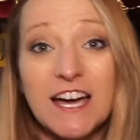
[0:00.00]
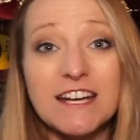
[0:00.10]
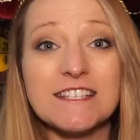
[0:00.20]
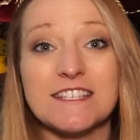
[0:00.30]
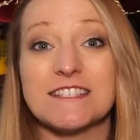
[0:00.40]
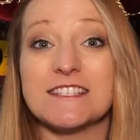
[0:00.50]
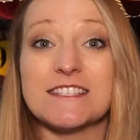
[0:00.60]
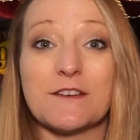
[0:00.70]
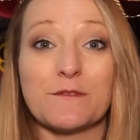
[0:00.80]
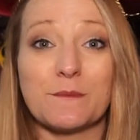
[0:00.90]
ton of Disney
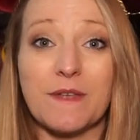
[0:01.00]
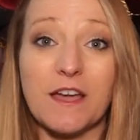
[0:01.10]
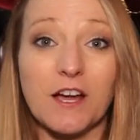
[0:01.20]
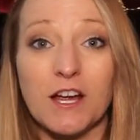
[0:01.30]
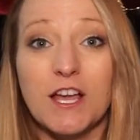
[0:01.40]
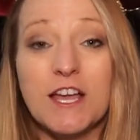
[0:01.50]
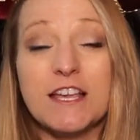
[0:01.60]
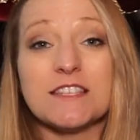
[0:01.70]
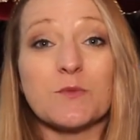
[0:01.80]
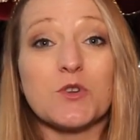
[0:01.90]
stuff from there.
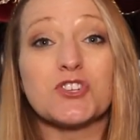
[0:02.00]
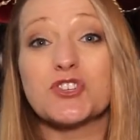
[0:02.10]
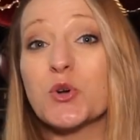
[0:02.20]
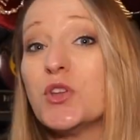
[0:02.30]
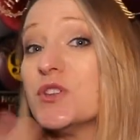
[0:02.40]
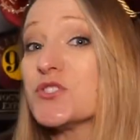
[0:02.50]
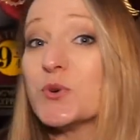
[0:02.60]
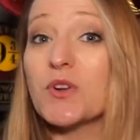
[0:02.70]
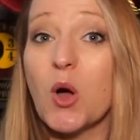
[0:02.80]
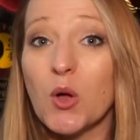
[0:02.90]
So I'm gonna show you,
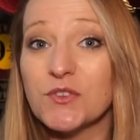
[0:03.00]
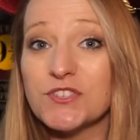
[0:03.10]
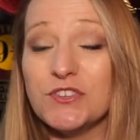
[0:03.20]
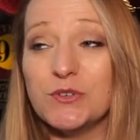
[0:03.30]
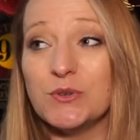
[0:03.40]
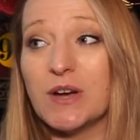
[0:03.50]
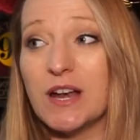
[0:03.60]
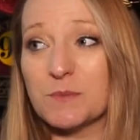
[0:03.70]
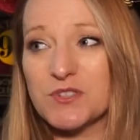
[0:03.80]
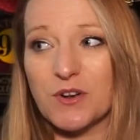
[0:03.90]
show it all to you.
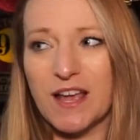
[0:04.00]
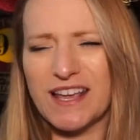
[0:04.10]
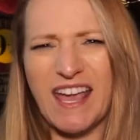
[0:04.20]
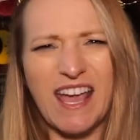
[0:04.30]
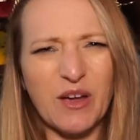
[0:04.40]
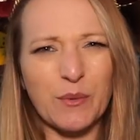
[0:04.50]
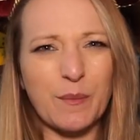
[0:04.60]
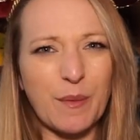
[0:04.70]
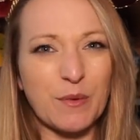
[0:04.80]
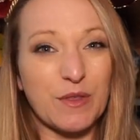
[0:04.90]
And I'm sorry, I can't
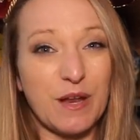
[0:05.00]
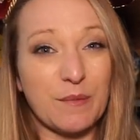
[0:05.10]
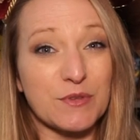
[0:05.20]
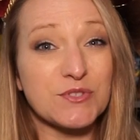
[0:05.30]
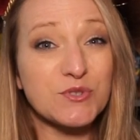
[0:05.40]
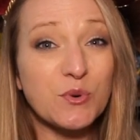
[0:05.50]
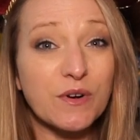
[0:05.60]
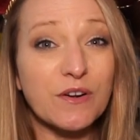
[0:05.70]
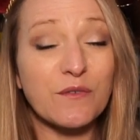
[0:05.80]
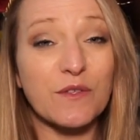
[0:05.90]
remember the name of the
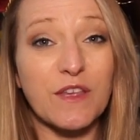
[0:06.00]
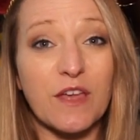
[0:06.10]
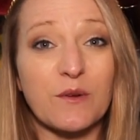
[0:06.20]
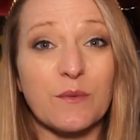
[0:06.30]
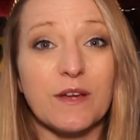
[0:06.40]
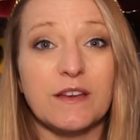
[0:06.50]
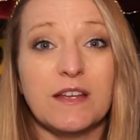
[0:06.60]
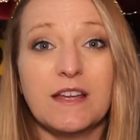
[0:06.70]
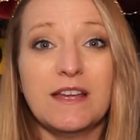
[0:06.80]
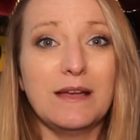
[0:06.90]
store for the other
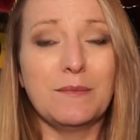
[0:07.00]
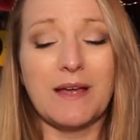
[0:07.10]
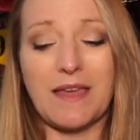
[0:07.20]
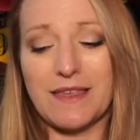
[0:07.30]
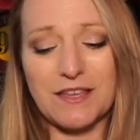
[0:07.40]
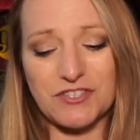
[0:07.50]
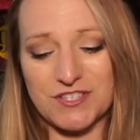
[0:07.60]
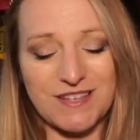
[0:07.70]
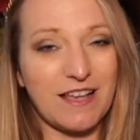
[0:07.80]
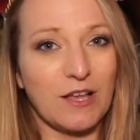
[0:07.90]
one, but I think it's
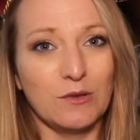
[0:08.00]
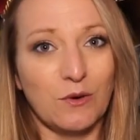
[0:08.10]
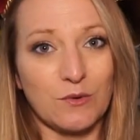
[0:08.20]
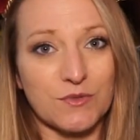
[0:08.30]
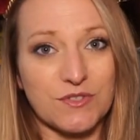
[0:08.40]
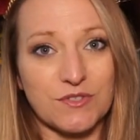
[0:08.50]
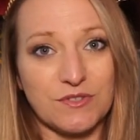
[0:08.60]
just like a local,